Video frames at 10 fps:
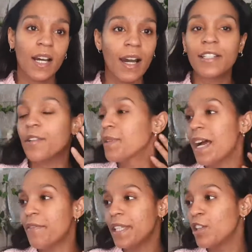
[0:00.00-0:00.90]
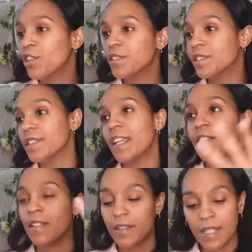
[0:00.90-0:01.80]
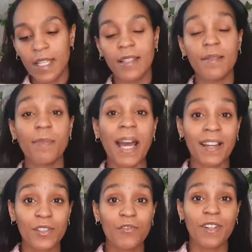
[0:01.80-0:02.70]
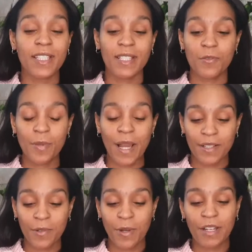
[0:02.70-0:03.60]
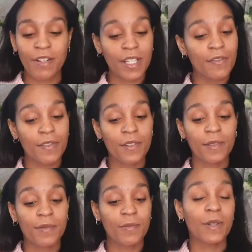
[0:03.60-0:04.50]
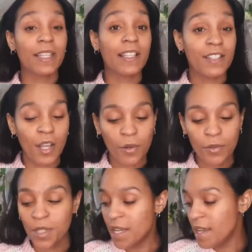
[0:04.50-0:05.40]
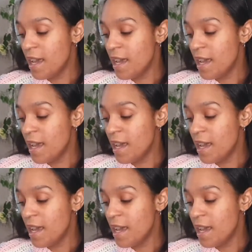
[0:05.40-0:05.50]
I don't have any on. They're in bags already, all packed away, ready for when they're sold.